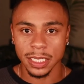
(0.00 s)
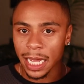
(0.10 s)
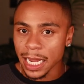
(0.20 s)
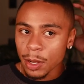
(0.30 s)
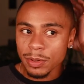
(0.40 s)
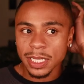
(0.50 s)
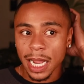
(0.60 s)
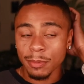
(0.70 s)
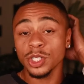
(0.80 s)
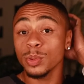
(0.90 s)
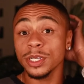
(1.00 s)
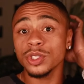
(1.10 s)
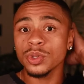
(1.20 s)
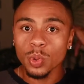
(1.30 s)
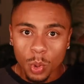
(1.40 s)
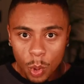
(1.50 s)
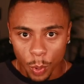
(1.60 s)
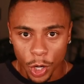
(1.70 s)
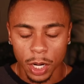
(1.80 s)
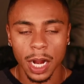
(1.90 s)
Like it was like I was doing school
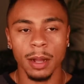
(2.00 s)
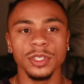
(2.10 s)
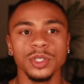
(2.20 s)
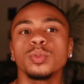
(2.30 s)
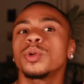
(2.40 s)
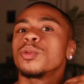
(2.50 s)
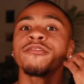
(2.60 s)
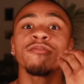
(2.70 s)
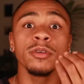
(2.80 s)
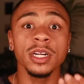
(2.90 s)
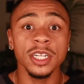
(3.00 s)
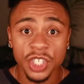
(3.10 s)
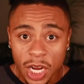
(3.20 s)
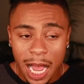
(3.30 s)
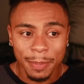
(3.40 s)
work, I was doing work for a job.